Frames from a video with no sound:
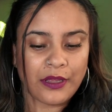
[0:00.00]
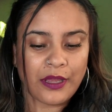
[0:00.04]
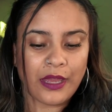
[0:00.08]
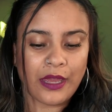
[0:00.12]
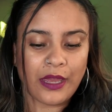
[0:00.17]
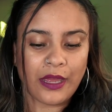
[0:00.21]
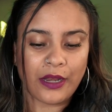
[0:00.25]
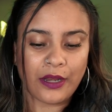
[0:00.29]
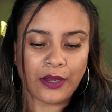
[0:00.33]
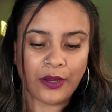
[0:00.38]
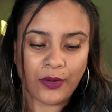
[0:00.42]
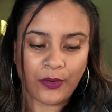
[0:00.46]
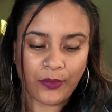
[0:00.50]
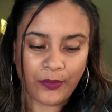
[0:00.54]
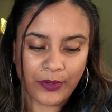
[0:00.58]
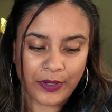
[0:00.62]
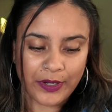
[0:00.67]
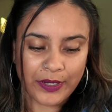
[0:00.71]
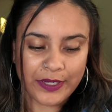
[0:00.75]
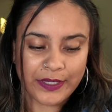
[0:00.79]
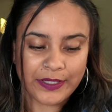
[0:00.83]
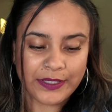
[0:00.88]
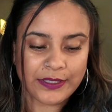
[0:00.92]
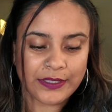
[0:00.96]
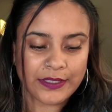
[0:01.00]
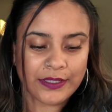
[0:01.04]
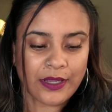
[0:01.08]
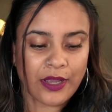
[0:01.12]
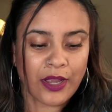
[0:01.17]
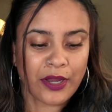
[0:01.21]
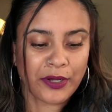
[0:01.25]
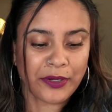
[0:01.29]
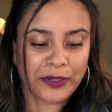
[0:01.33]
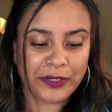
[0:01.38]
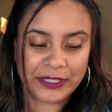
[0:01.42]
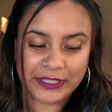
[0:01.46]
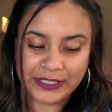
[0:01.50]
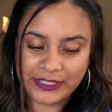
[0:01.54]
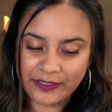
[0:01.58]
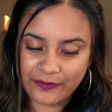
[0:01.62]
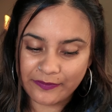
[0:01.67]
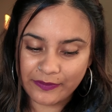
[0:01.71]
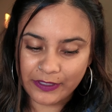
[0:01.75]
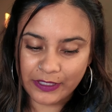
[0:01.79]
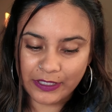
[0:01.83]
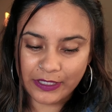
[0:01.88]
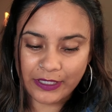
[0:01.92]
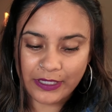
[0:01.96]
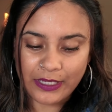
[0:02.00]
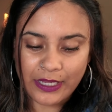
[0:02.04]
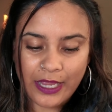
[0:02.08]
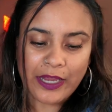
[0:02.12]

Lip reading: And Chris on creativity.